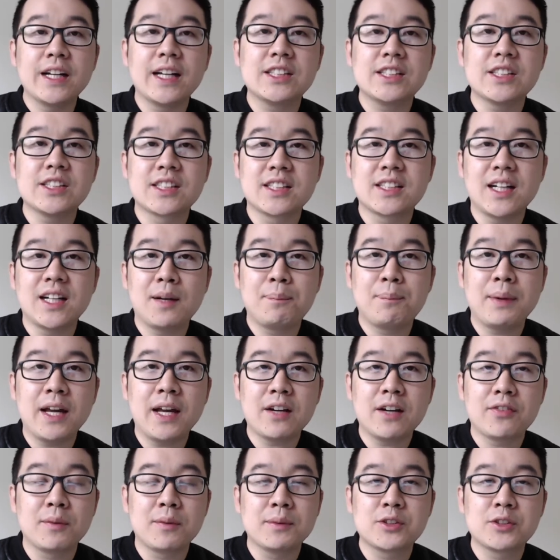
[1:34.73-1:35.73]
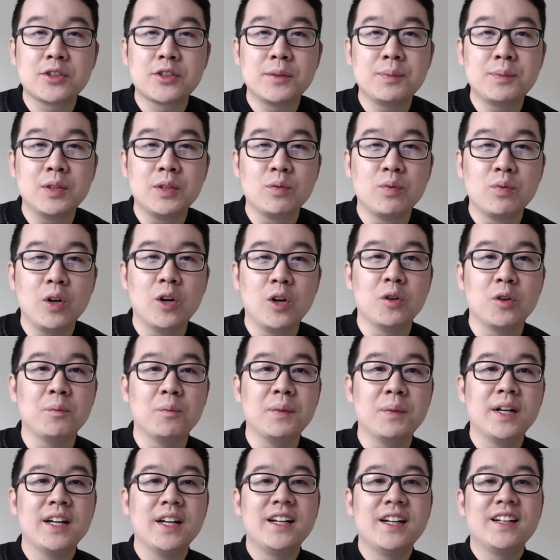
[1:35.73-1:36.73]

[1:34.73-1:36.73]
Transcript: I just got back from a trip to Rome.